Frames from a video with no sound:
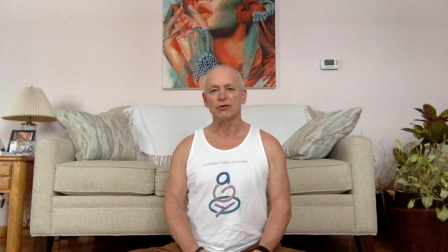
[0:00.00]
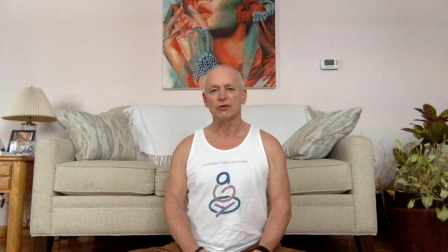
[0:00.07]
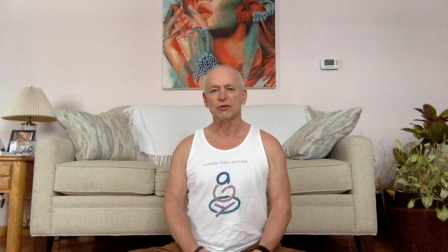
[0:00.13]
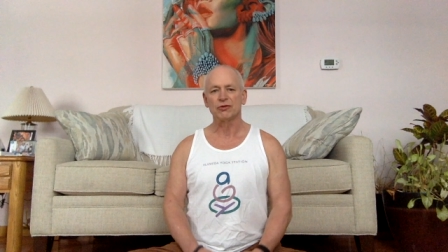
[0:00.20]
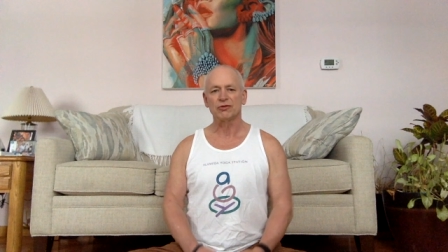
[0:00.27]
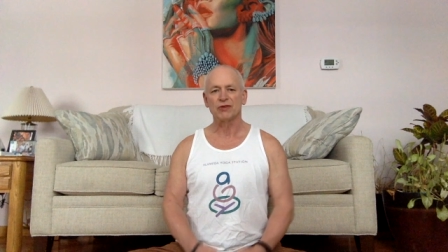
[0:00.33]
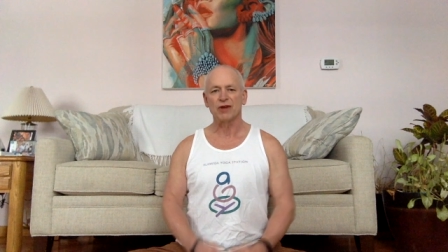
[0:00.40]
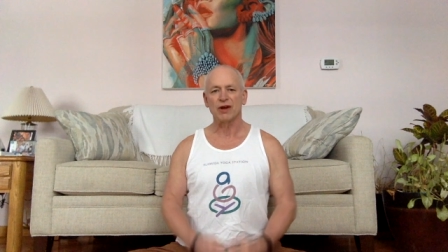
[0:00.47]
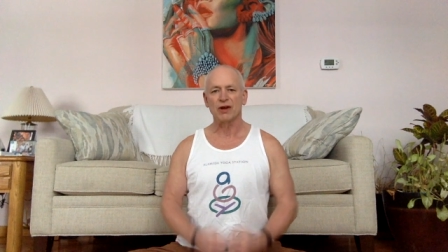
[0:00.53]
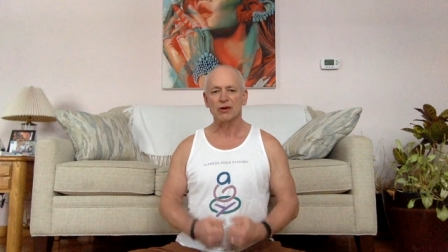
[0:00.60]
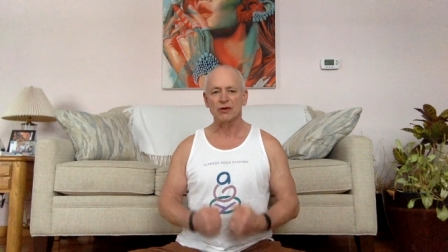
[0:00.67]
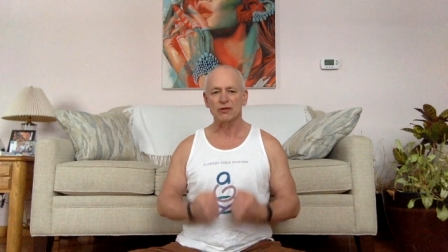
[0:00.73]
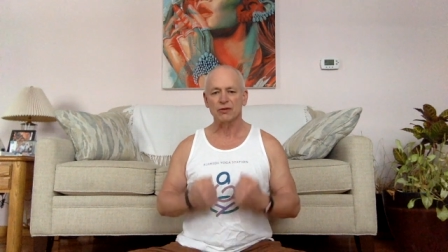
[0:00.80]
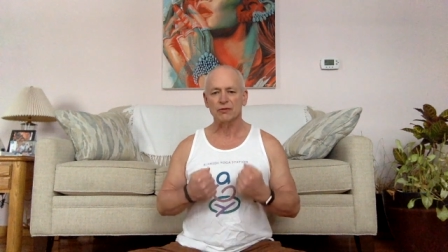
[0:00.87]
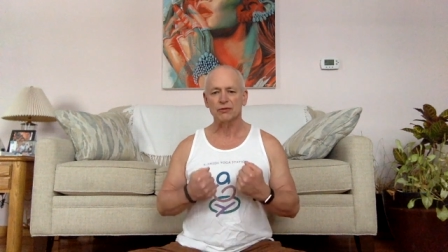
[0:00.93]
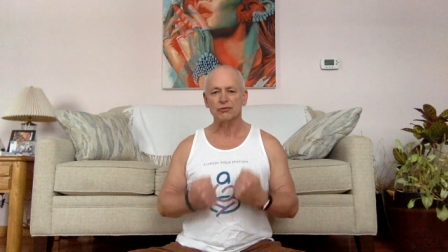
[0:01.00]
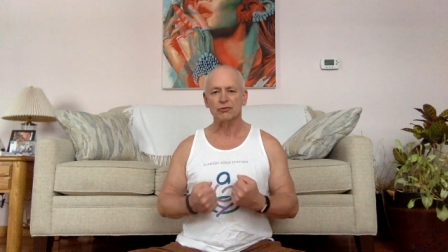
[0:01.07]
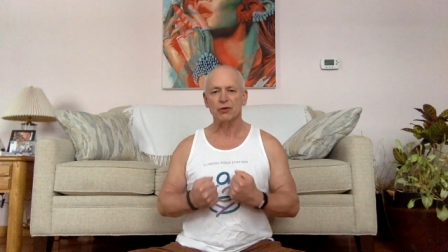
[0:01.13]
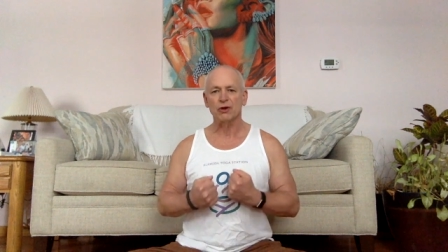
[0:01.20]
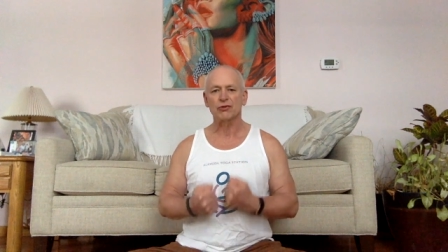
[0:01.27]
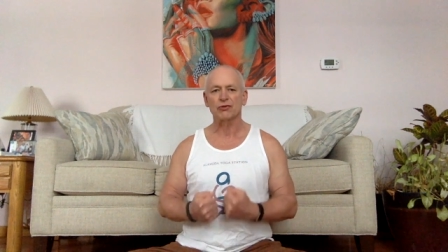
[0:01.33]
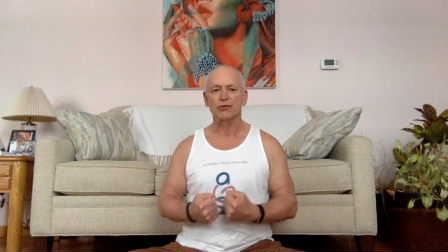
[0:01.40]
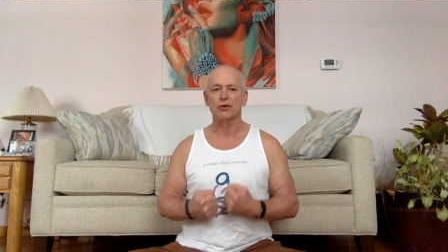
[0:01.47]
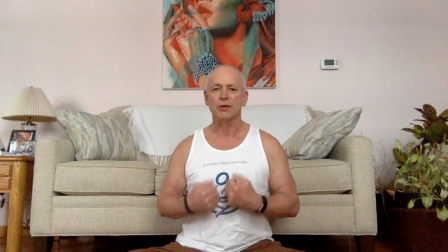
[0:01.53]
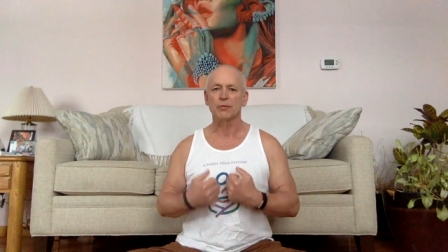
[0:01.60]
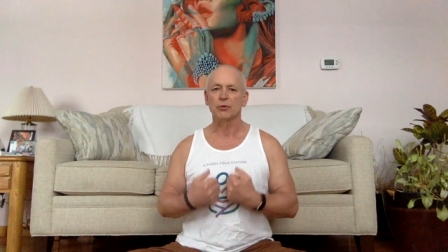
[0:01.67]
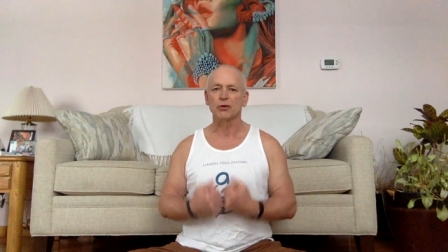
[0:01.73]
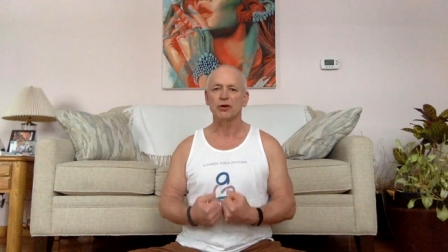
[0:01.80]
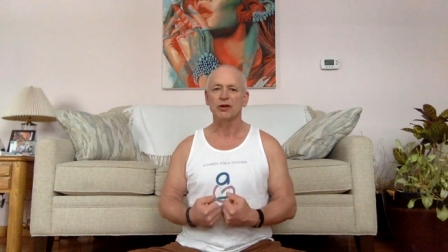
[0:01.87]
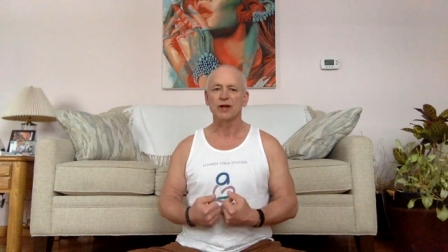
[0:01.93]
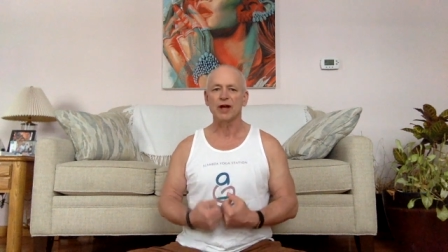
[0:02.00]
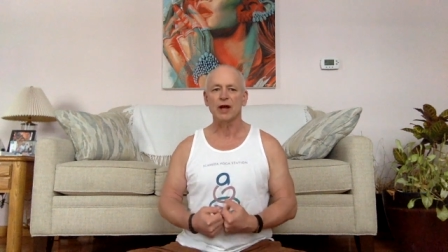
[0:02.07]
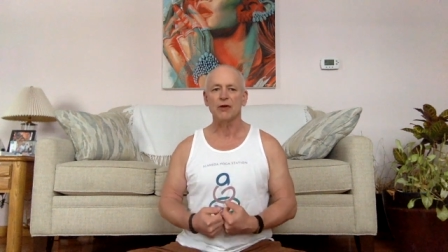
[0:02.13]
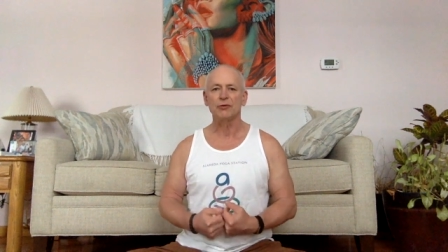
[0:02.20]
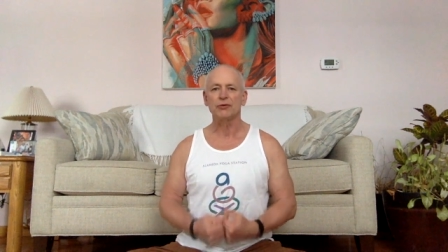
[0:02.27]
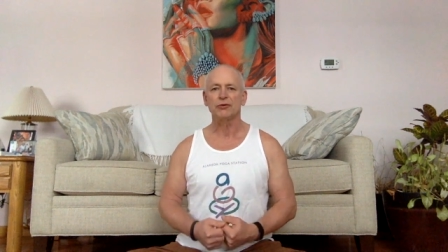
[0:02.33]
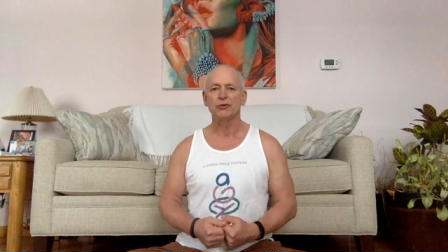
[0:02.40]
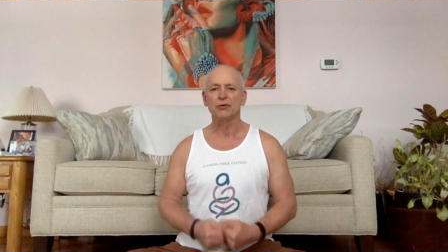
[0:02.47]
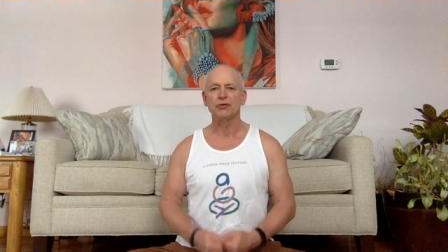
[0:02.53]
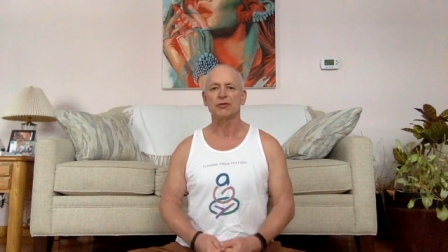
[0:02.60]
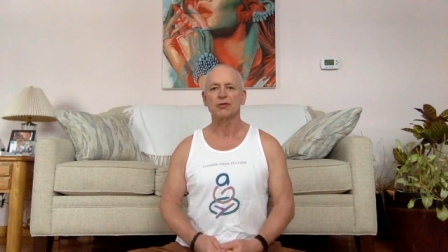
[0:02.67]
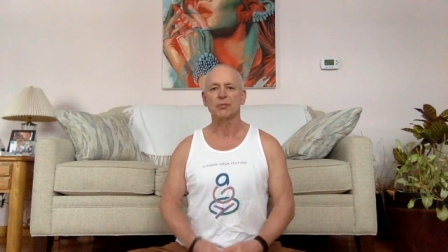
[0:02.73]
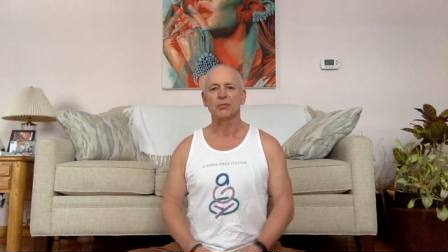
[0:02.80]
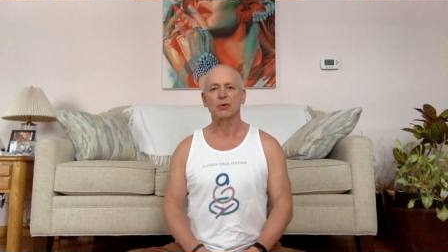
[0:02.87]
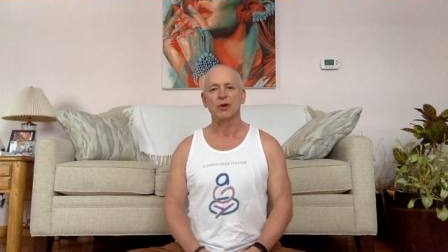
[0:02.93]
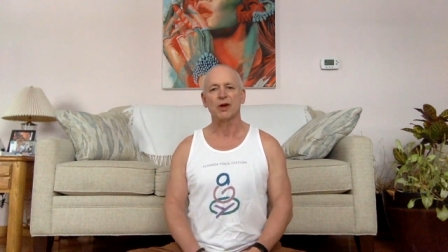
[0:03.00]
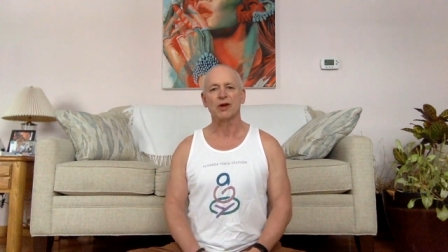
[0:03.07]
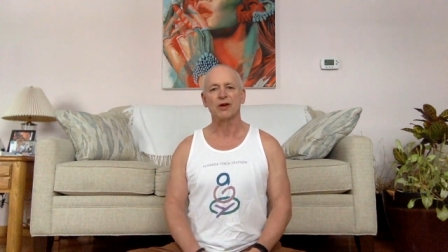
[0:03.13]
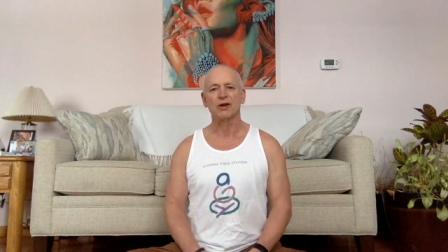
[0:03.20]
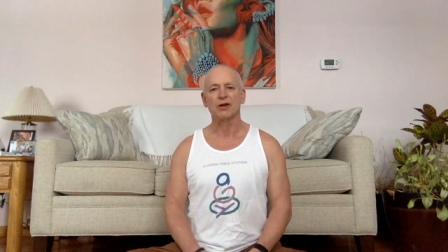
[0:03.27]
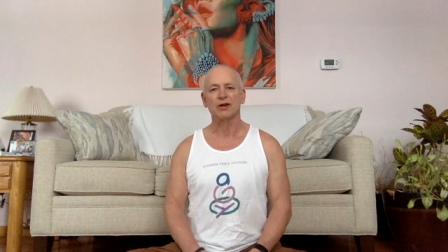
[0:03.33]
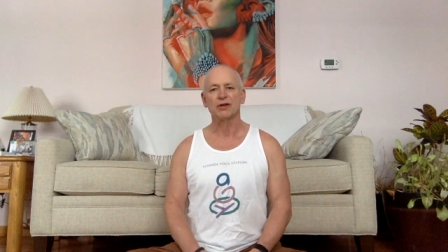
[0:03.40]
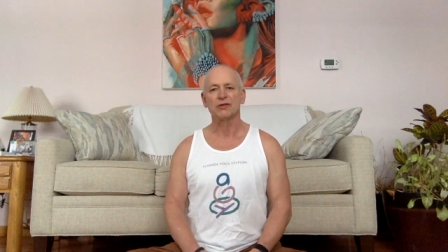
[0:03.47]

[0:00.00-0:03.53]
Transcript: Those are structure. I'm learning how to use the prana.